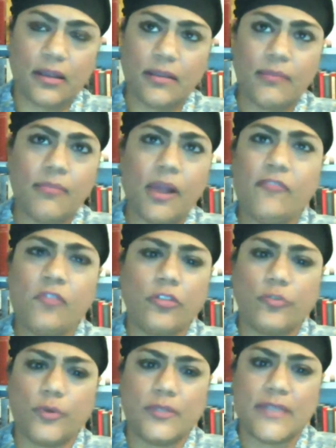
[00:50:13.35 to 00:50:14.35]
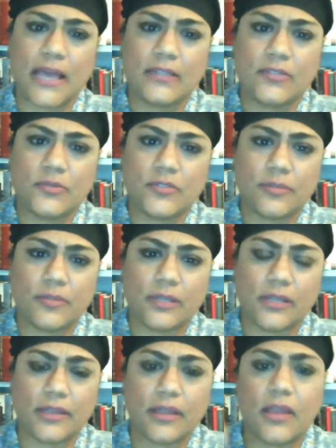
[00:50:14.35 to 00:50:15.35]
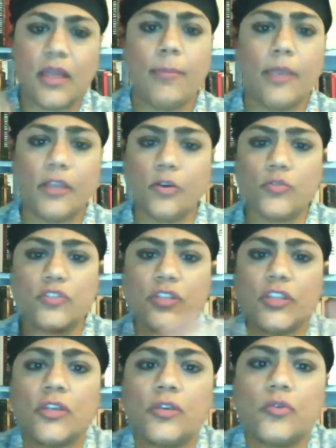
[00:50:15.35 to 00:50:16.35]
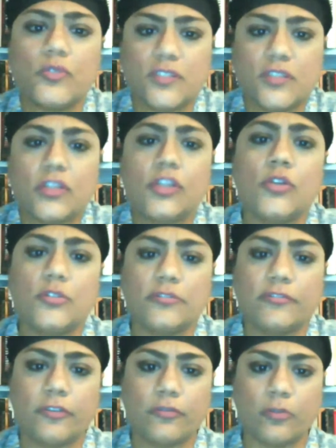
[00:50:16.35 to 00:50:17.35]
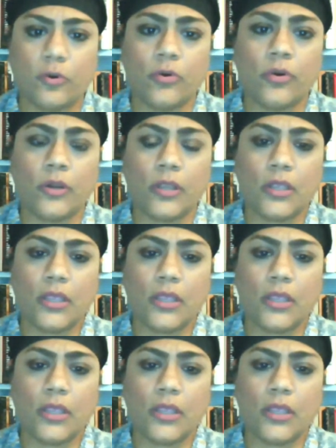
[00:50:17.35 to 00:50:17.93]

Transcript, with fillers: Uh, it might have gone through his hat or something like that, but it causes causes a huge furor.